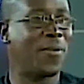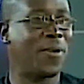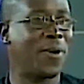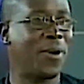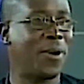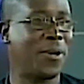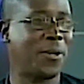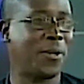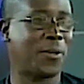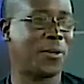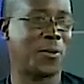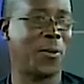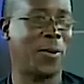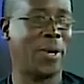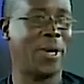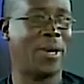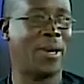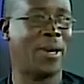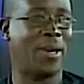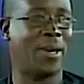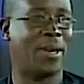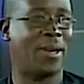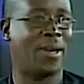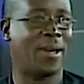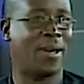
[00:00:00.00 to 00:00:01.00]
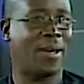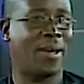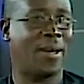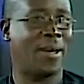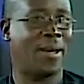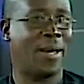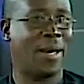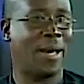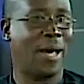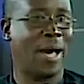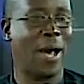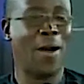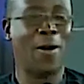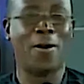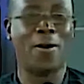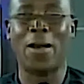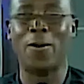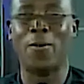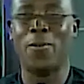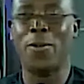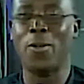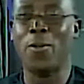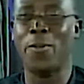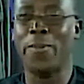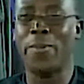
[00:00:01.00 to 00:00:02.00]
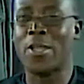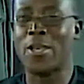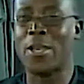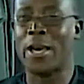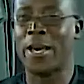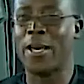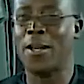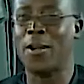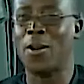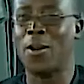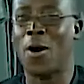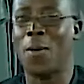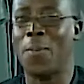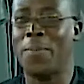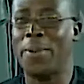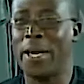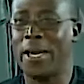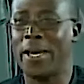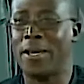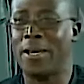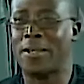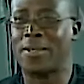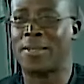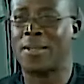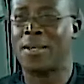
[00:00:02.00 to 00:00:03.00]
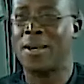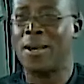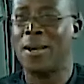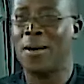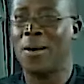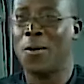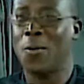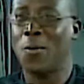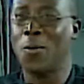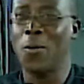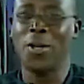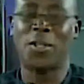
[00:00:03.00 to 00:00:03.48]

of God is going on? How can you be checking updates?